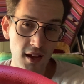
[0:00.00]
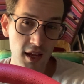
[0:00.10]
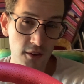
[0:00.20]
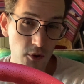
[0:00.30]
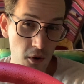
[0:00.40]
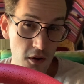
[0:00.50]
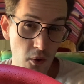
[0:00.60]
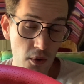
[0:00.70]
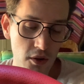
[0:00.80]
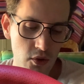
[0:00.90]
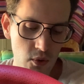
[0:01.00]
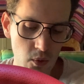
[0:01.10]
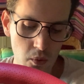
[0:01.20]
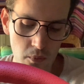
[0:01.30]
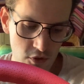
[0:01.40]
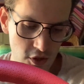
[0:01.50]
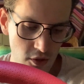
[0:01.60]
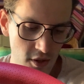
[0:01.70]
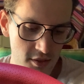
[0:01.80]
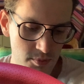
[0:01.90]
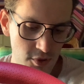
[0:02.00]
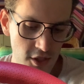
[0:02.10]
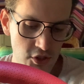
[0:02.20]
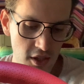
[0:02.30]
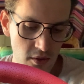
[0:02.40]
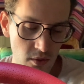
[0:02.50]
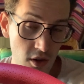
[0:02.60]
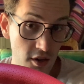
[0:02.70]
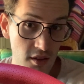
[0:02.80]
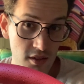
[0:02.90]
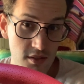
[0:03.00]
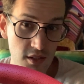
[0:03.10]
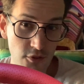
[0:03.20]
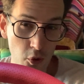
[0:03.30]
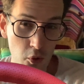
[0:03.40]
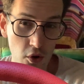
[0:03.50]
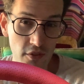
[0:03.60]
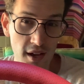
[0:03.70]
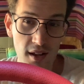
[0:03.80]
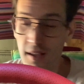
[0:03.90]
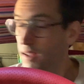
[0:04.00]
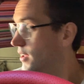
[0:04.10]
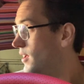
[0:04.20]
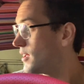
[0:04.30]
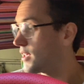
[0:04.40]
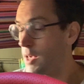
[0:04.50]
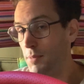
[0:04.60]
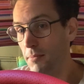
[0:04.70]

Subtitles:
If you are going to do this project on the C4 Corvette, keep in